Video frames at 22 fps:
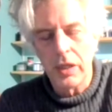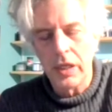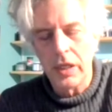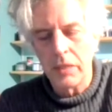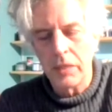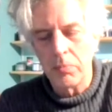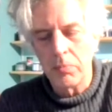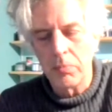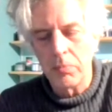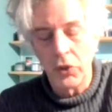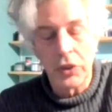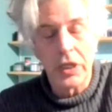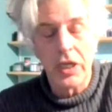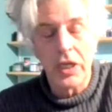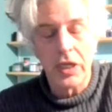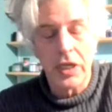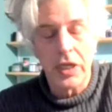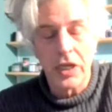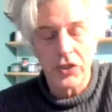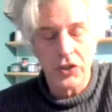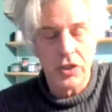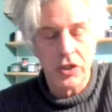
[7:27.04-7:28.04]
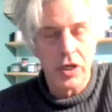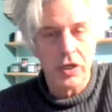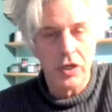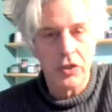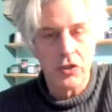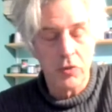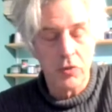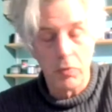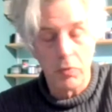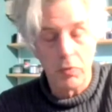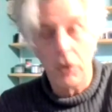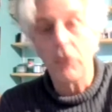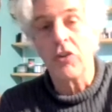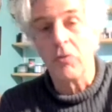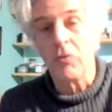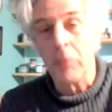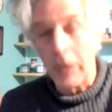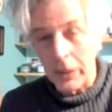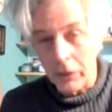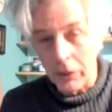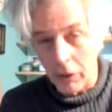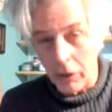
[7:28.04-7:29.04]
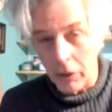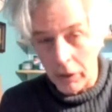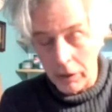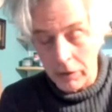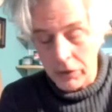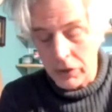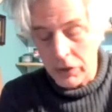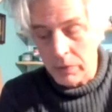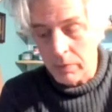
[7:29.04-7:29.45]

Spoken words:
bullying has done to both of my daughters.